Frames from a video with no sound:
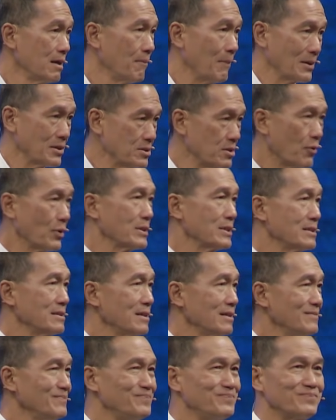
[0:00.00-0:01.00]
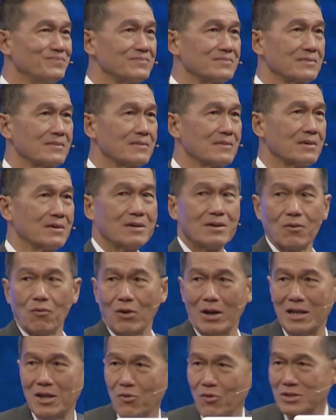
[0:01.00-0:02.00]
But you know what he did?
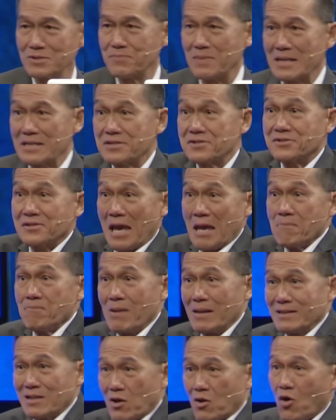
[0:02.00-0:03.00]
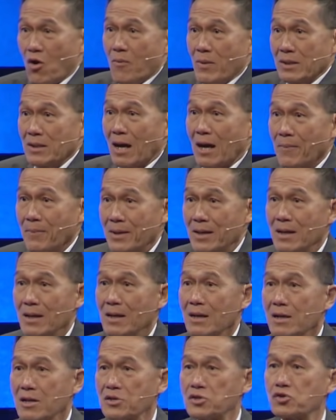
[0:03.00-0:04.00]
While he was being saved by the Roman army,
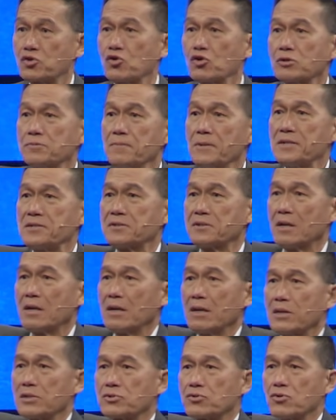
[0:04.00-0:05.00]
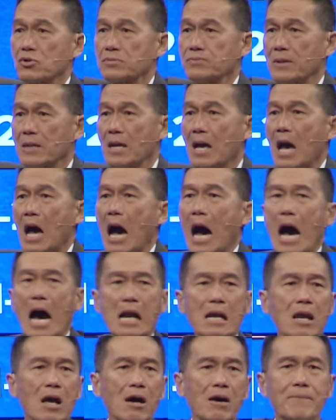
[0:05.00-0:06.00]
excuse me, sir, excuse me,
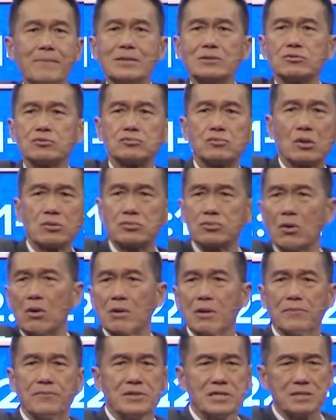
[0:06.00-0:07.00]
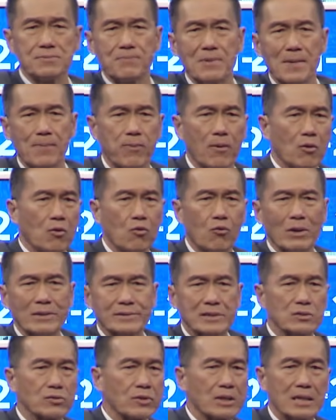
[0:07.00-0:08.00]
allow me to talk to all of these people who
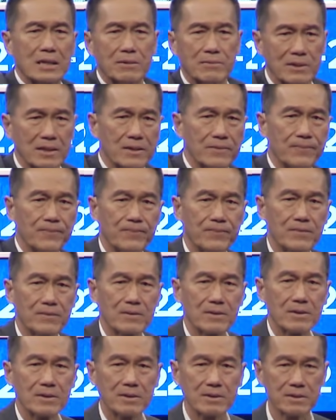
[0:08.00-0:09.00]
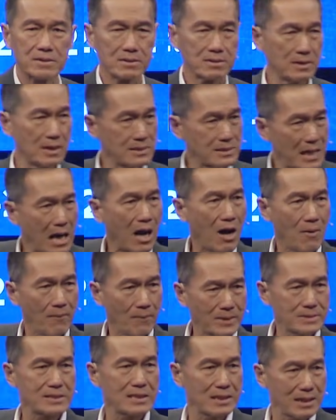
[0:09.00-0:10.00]
wanted to kill me. That's how
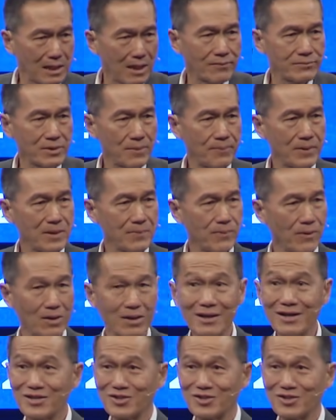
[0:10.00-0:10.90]
much he loved the people.